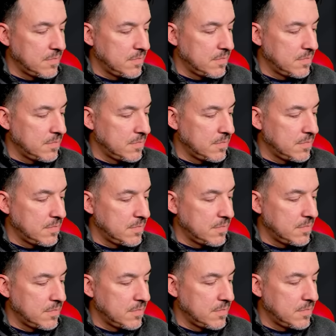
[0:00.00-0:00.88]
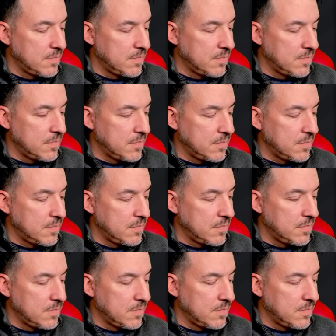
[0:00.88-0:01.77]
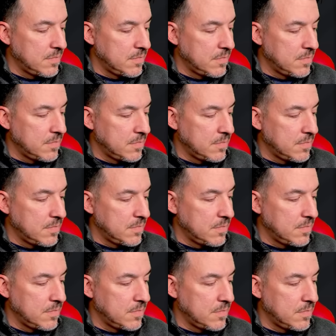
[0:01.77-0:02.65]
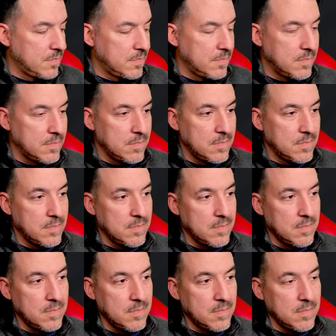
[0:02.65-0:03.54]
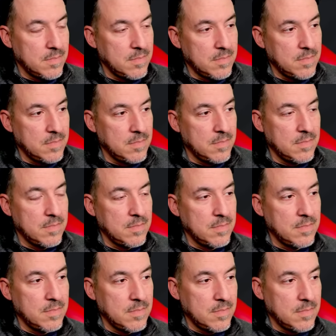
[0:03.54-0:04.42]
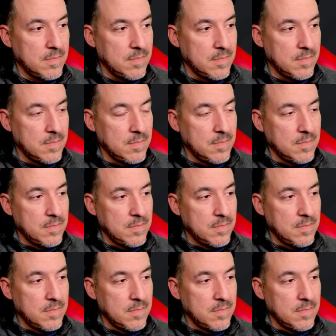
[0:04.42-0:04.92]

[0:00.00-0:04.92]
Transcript: The person shown says nothing.